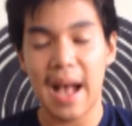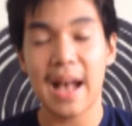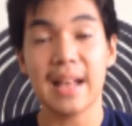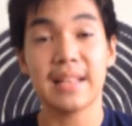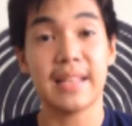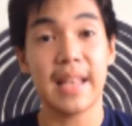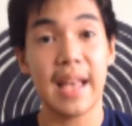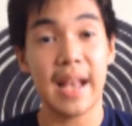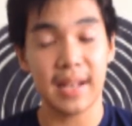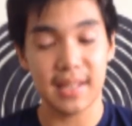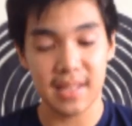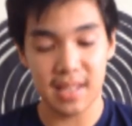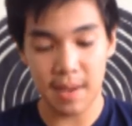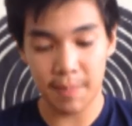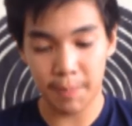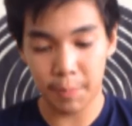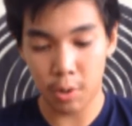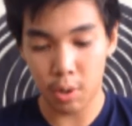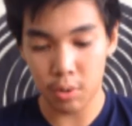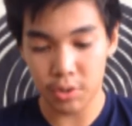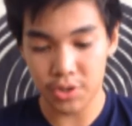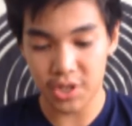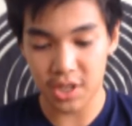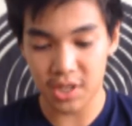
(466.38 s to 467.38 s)
As x
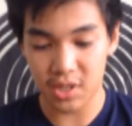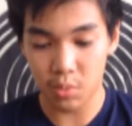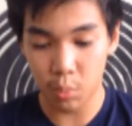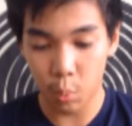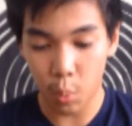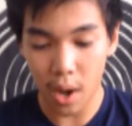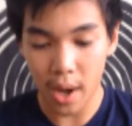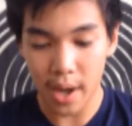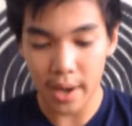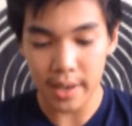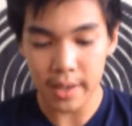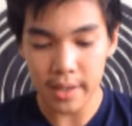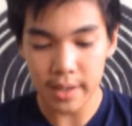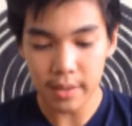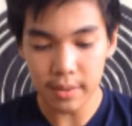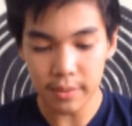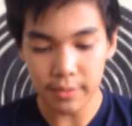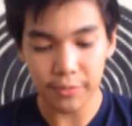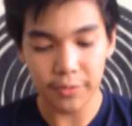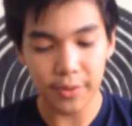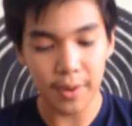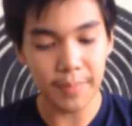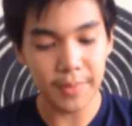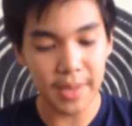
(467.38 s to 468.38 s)
approaches 1
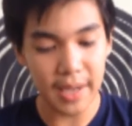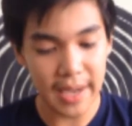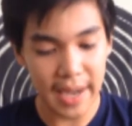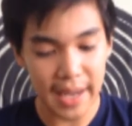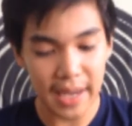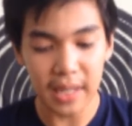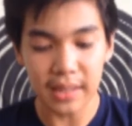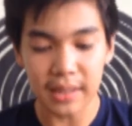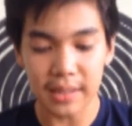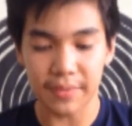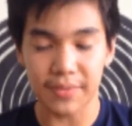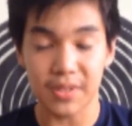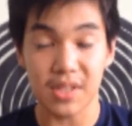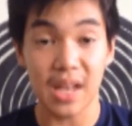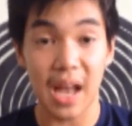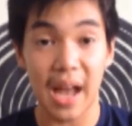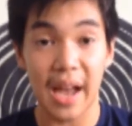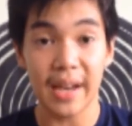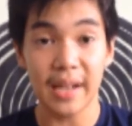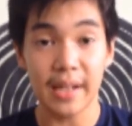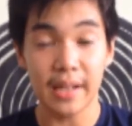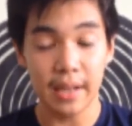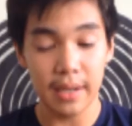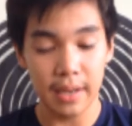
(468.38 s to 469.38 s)
from the negative
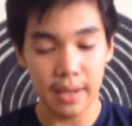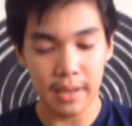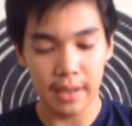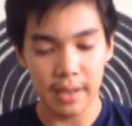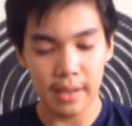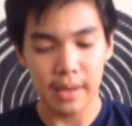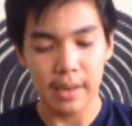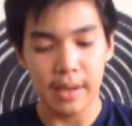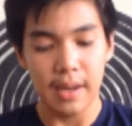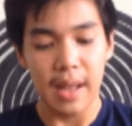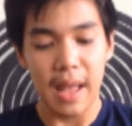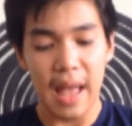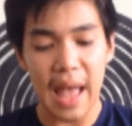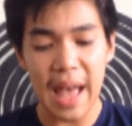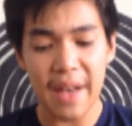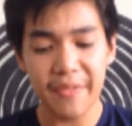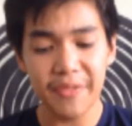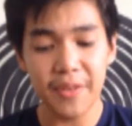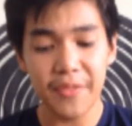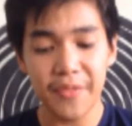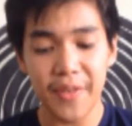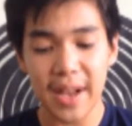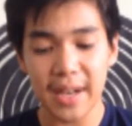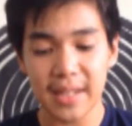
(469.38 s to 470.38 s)
side,
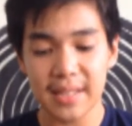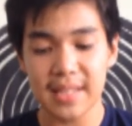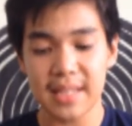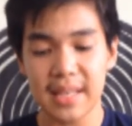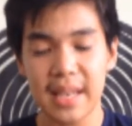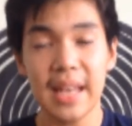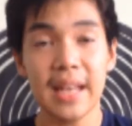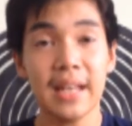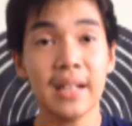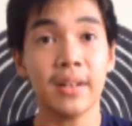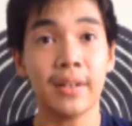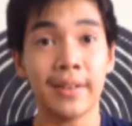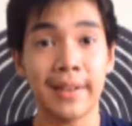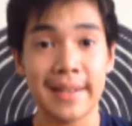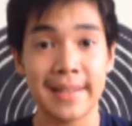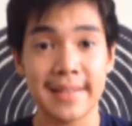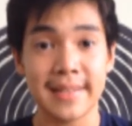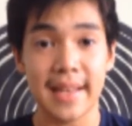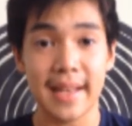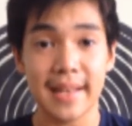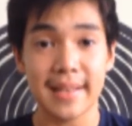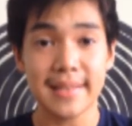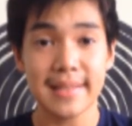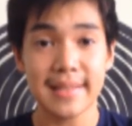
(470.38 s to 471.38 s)
f of x
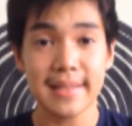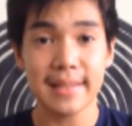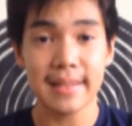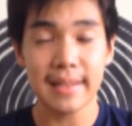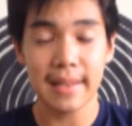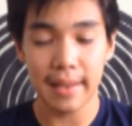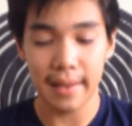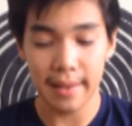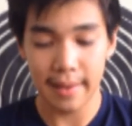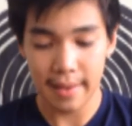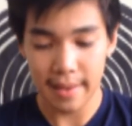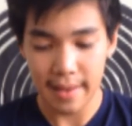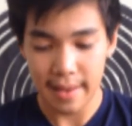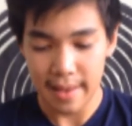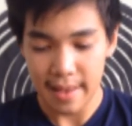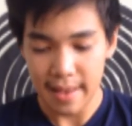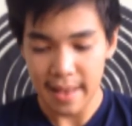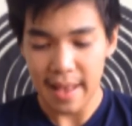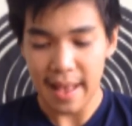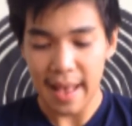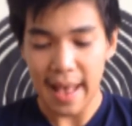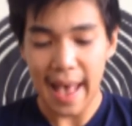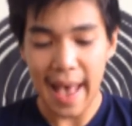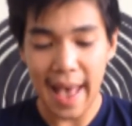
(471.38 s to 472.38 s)
increases.
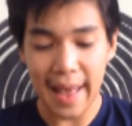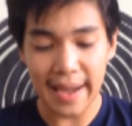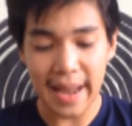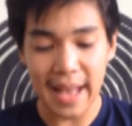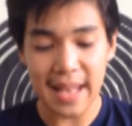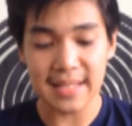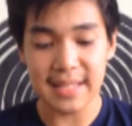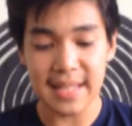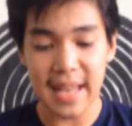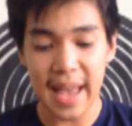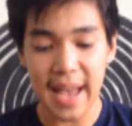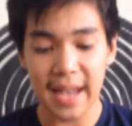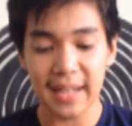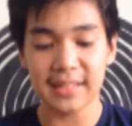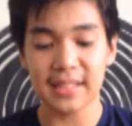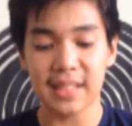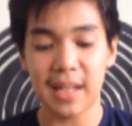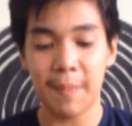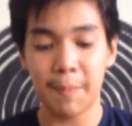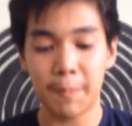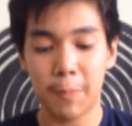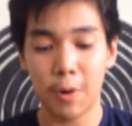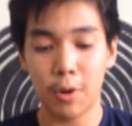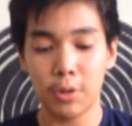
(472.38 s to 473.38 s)
And as x
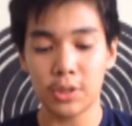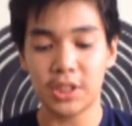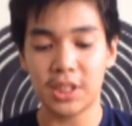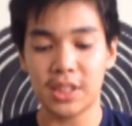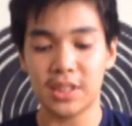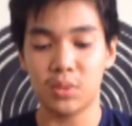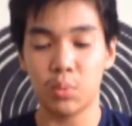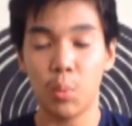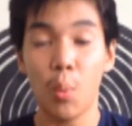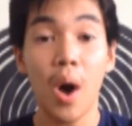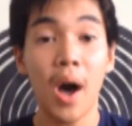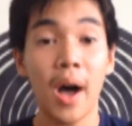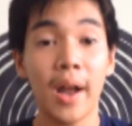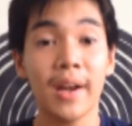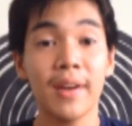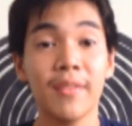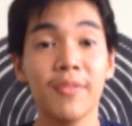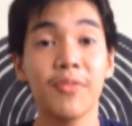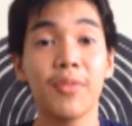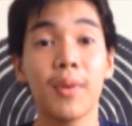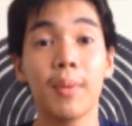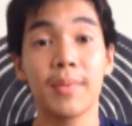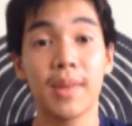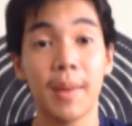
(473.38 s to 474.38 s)
approaches 1
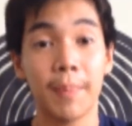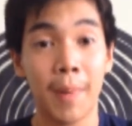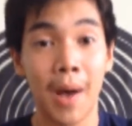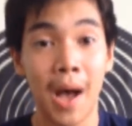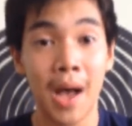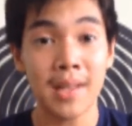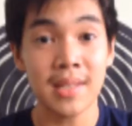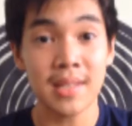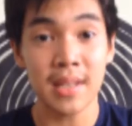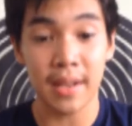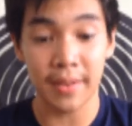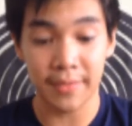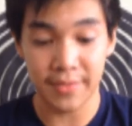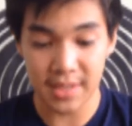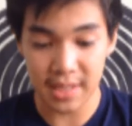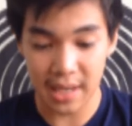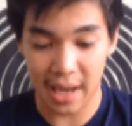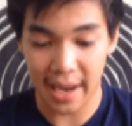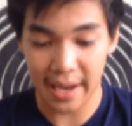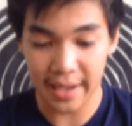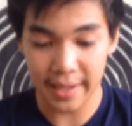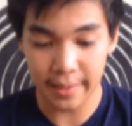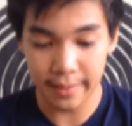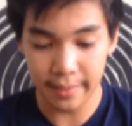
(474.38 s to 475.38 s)
from the positive
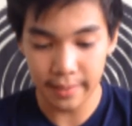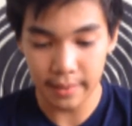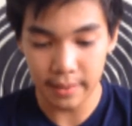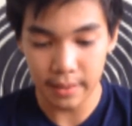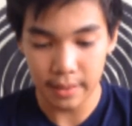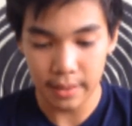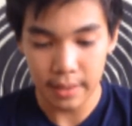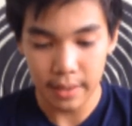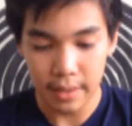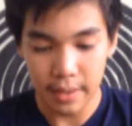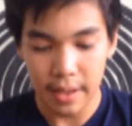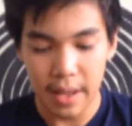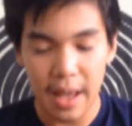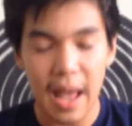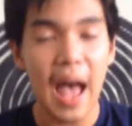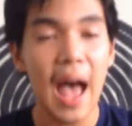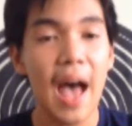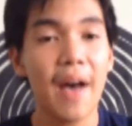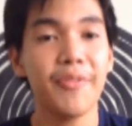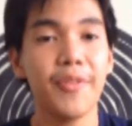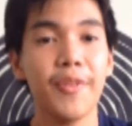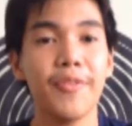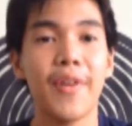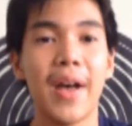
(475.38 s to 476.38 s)
side,
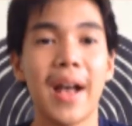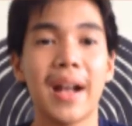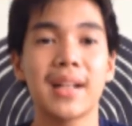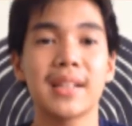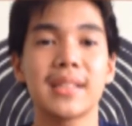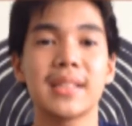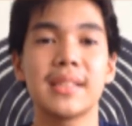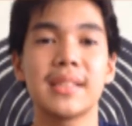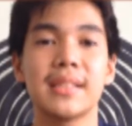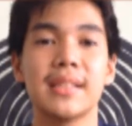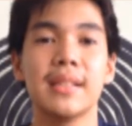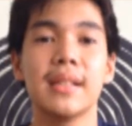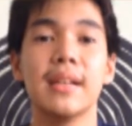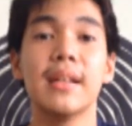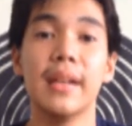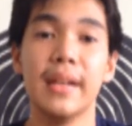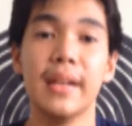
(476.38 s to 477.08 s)
f of x